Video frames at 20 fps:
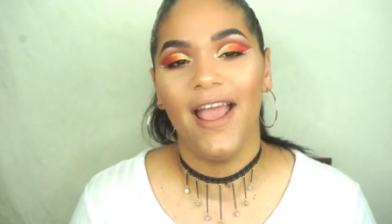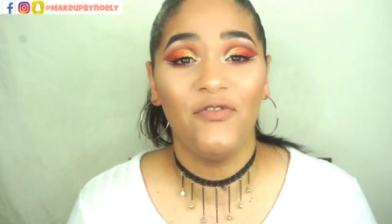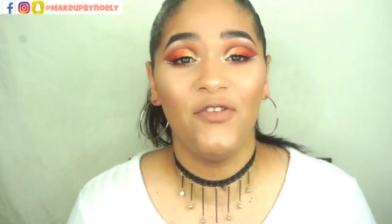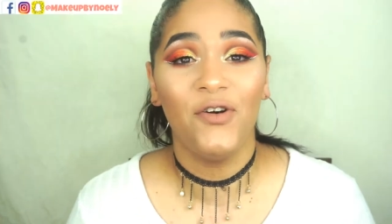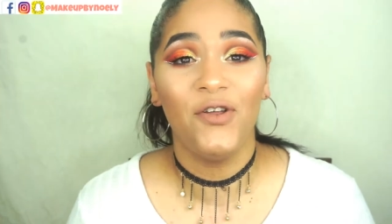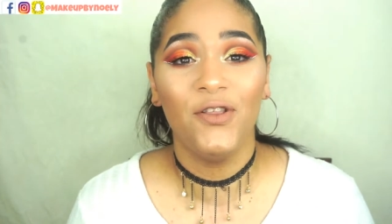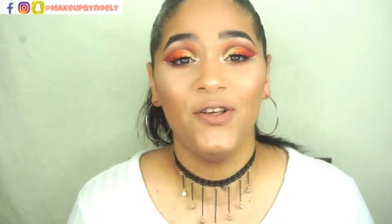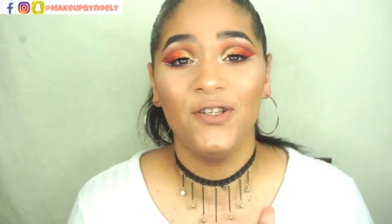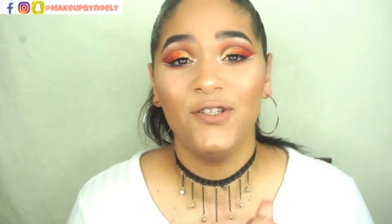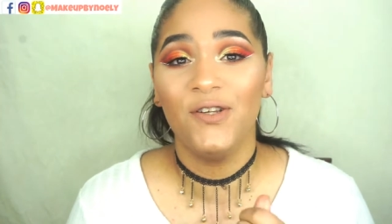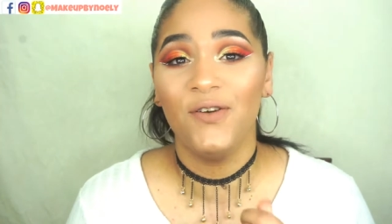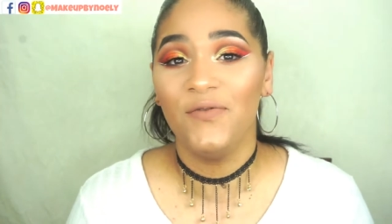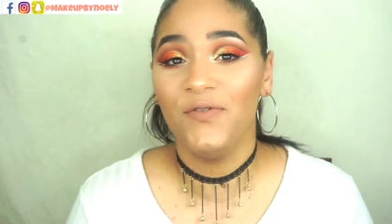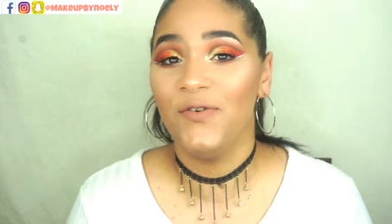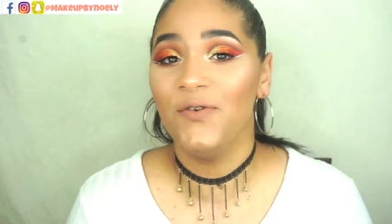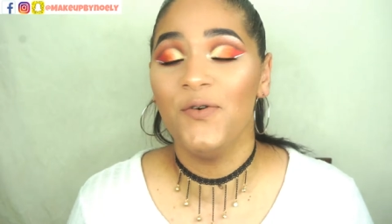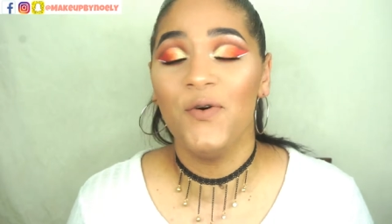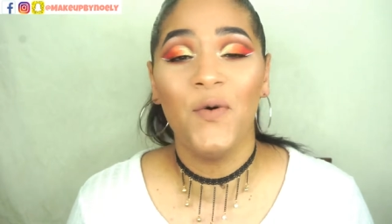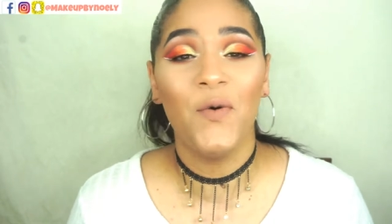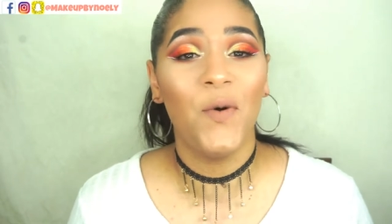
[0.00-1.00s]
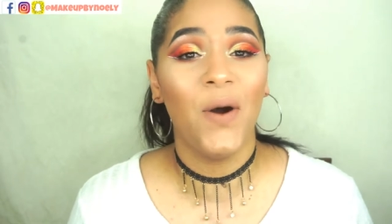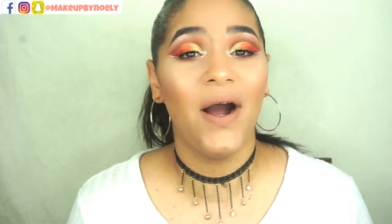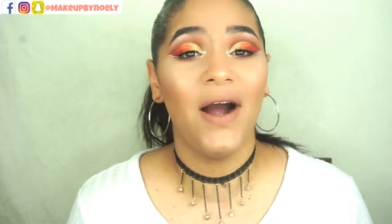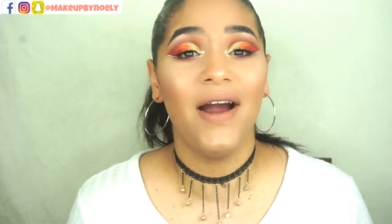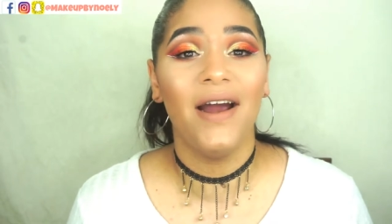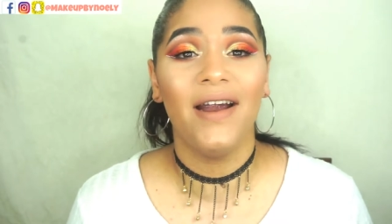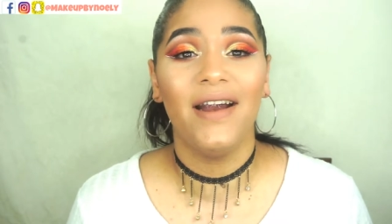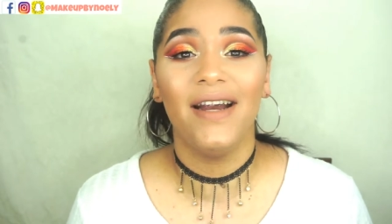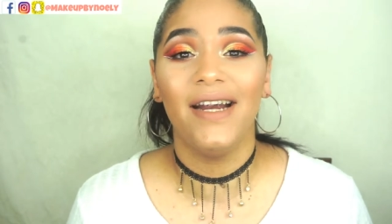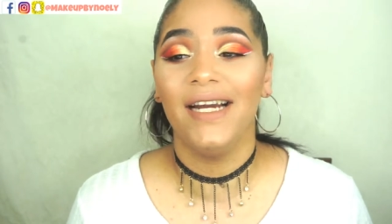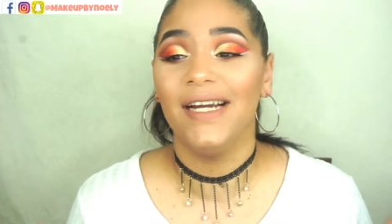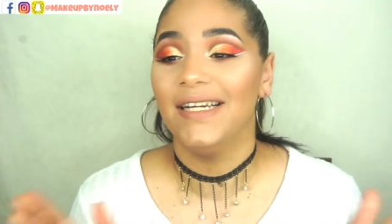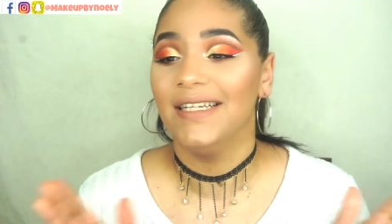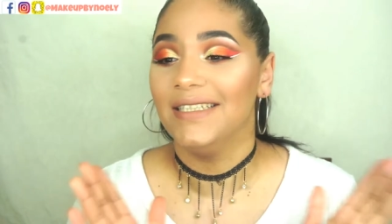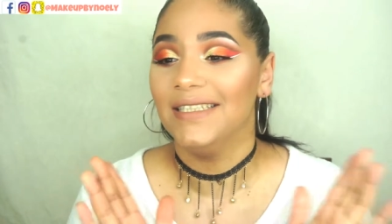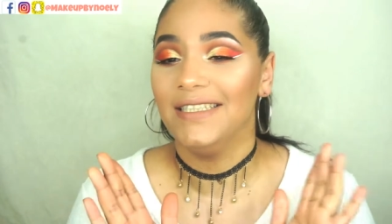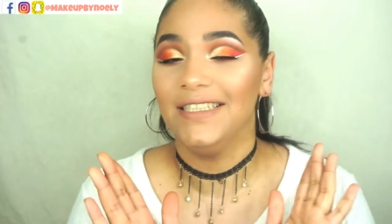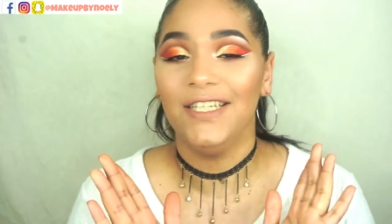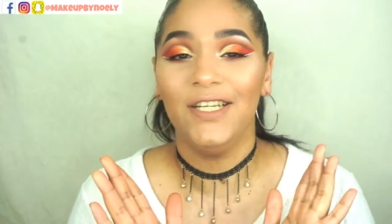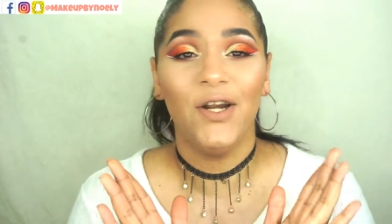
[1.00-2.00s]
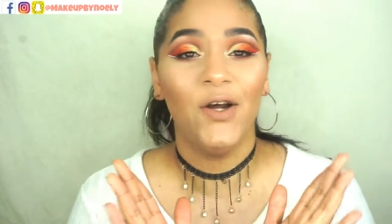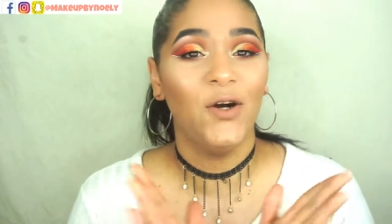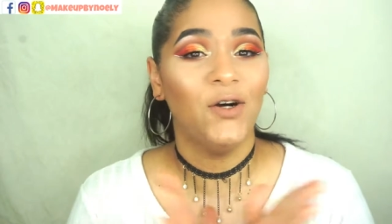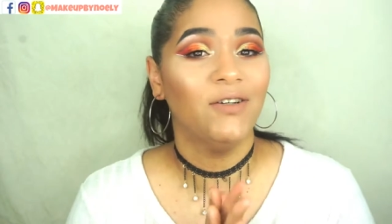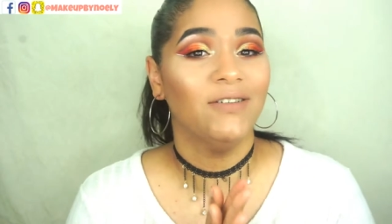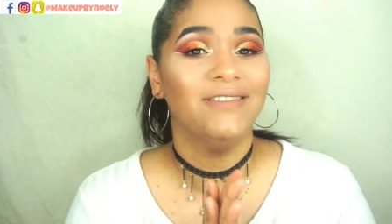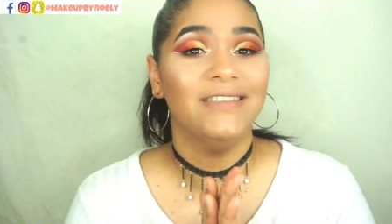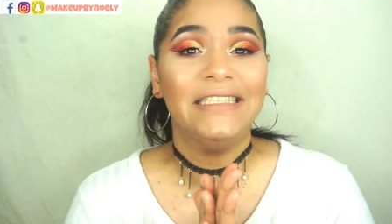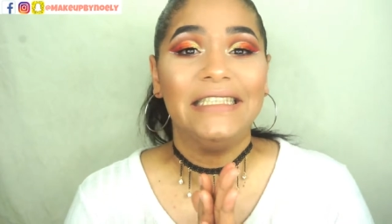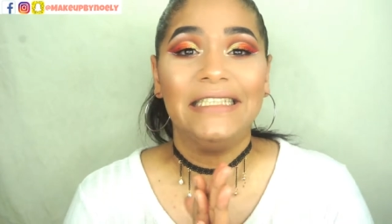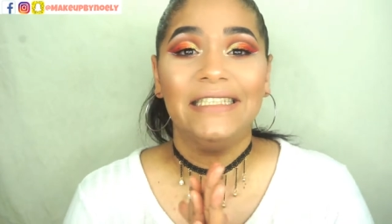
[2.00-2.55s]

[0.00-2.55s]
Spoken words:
For those of you who are, you know,